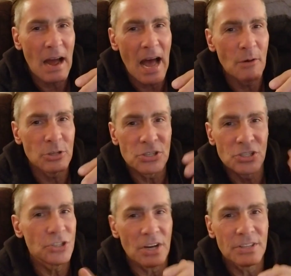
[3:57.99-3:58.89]
I would
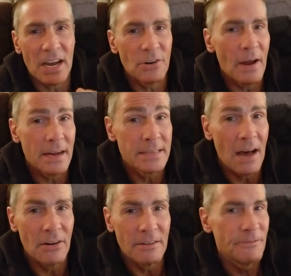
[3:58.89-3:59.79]
suck that crack
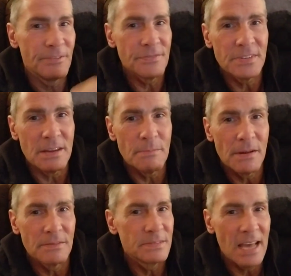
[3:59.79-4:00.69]
down in
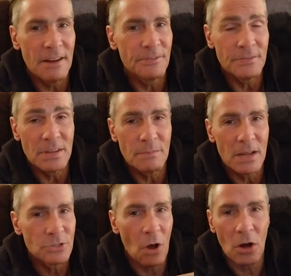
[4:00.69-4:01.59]
15, 10, 15
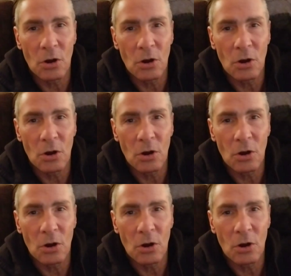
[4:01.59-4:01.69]
minutes. All